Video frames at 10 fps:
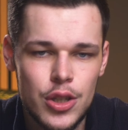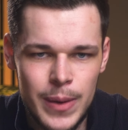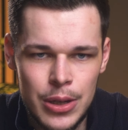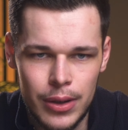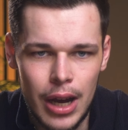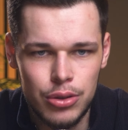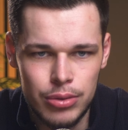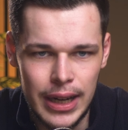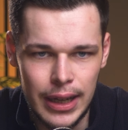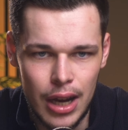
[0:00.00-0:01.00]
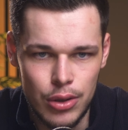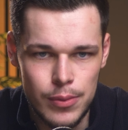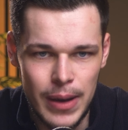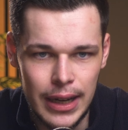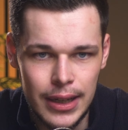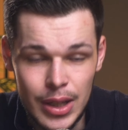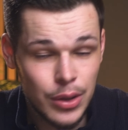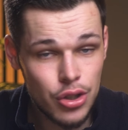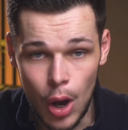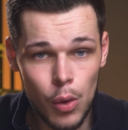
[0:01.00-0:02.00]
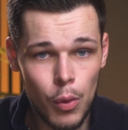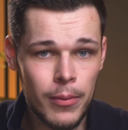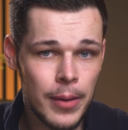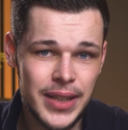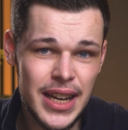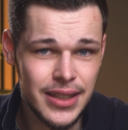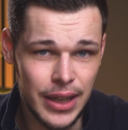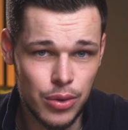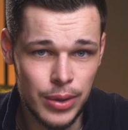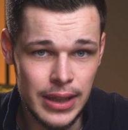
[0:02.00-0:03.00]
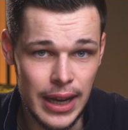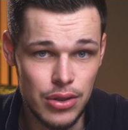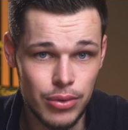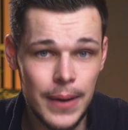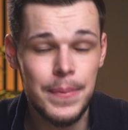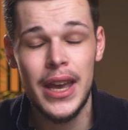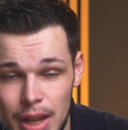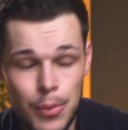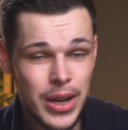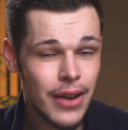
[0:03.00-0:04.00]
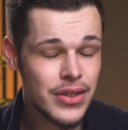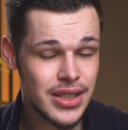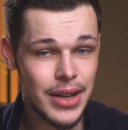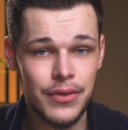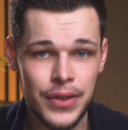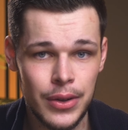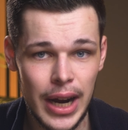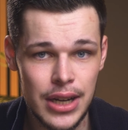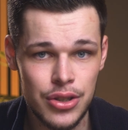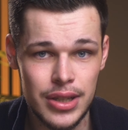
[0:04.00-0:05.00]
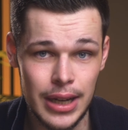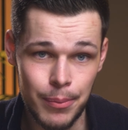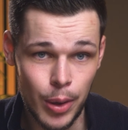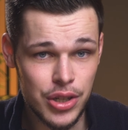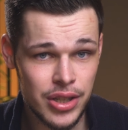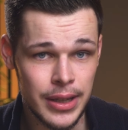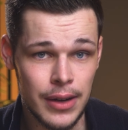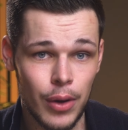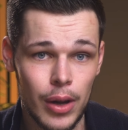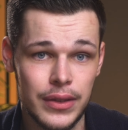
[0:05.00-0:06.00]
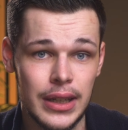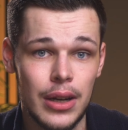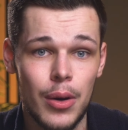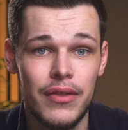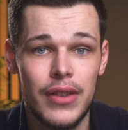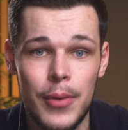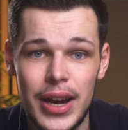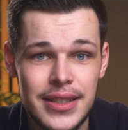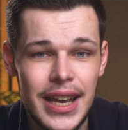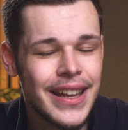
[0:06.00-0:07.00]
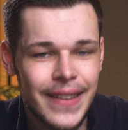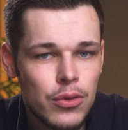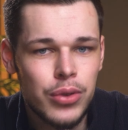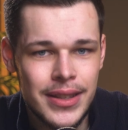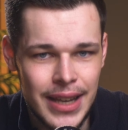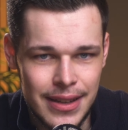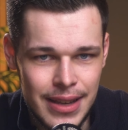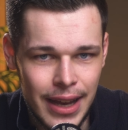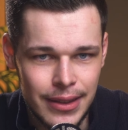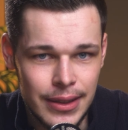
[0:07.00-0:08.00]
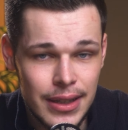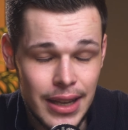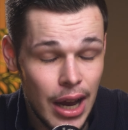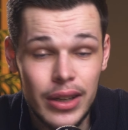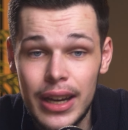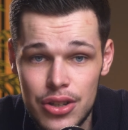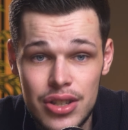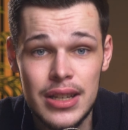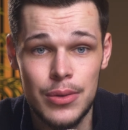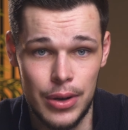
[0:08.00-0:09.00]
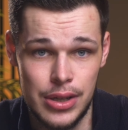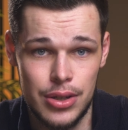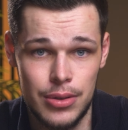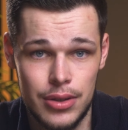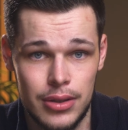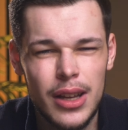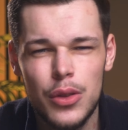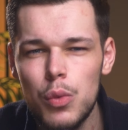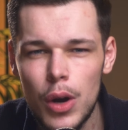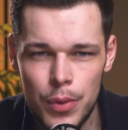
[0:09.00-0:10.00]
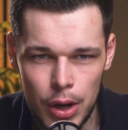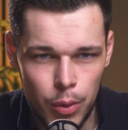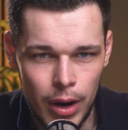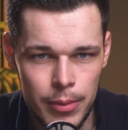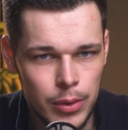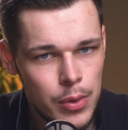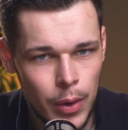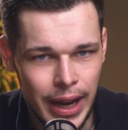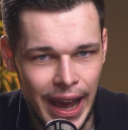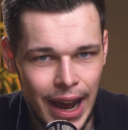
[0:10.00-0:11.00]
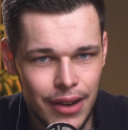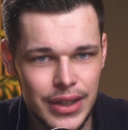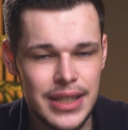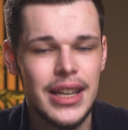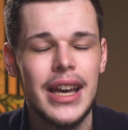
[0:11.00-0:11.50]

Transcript: a speedrun on how to get accounts banned. Now, this whole warm-up takes like 3 days, right? And we have a 7-figure agency I'm personally involved in, an OFMOS, that runs exactly this, and there's zero issues. Now, the one requirement we want to have is